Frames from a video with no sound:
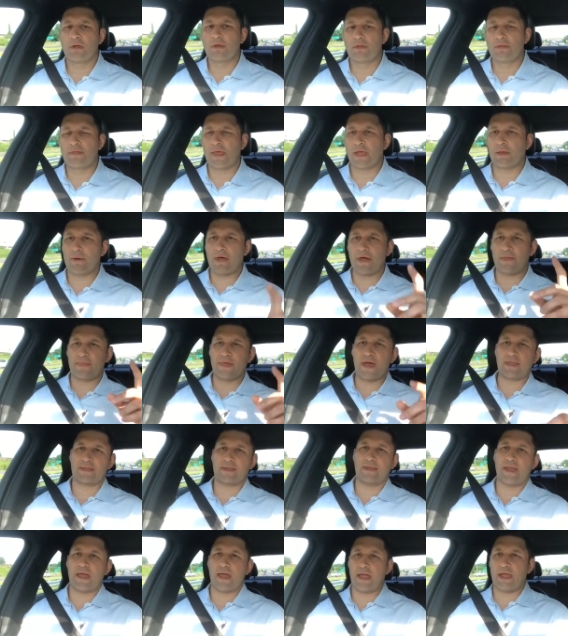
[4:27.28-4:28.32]
think about that
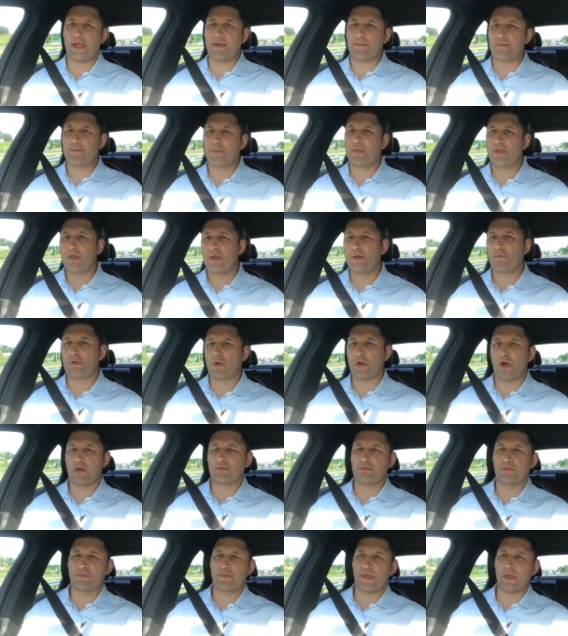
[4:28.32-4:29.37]
today, but
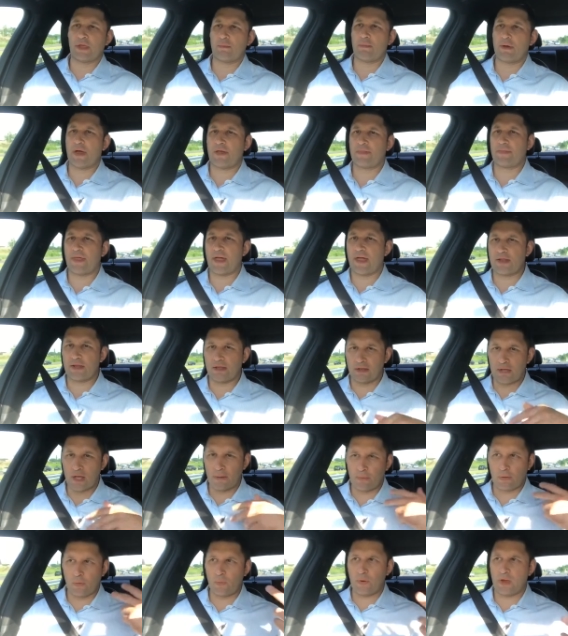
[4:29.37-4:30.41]
also think about that in the
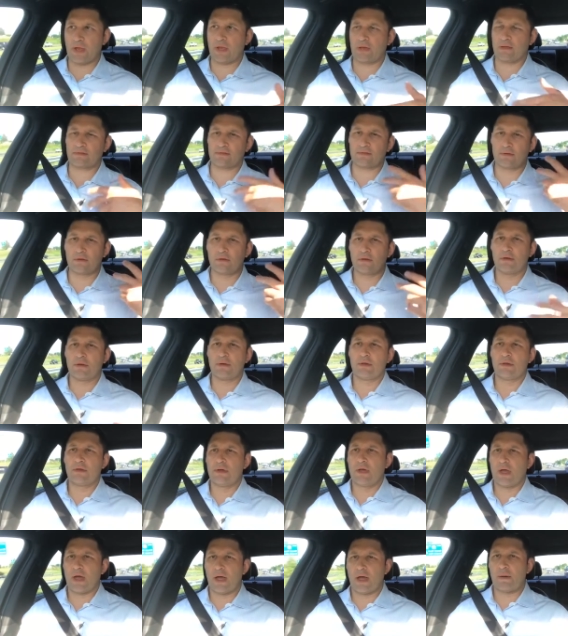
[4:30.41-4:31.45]
coming weeks,
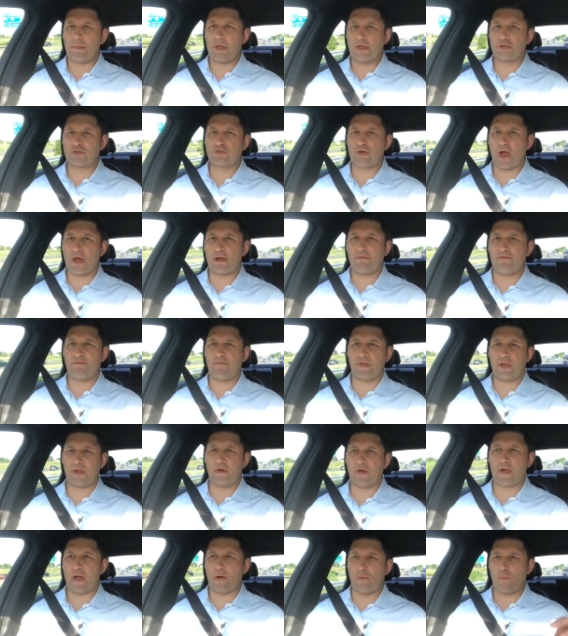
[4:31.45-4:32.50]
and try to
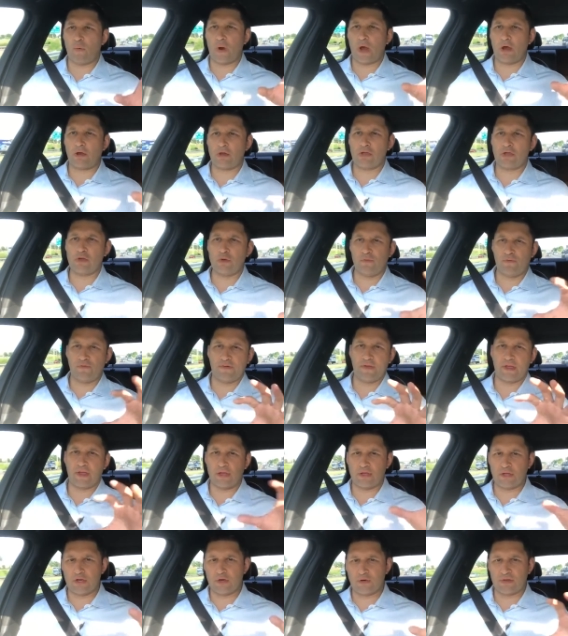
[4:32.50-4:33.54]
figure out where you fit
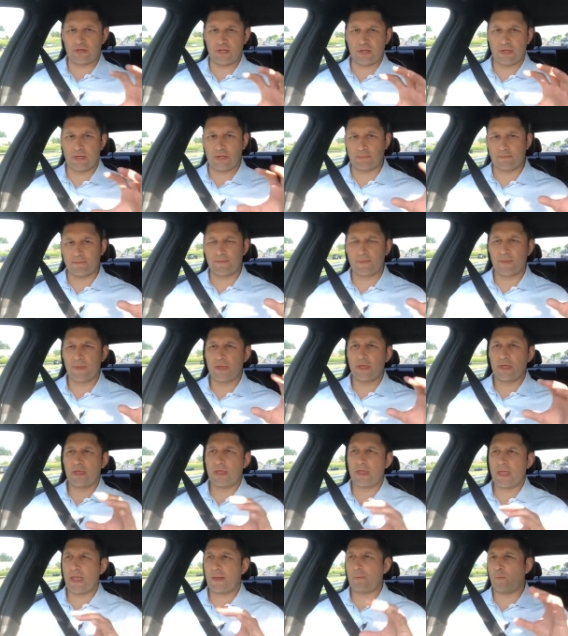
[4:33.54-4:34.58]
in your team
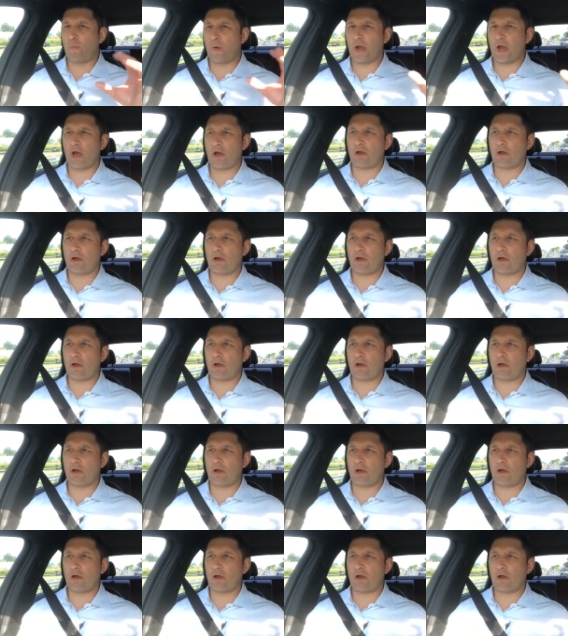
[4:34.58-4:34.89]
and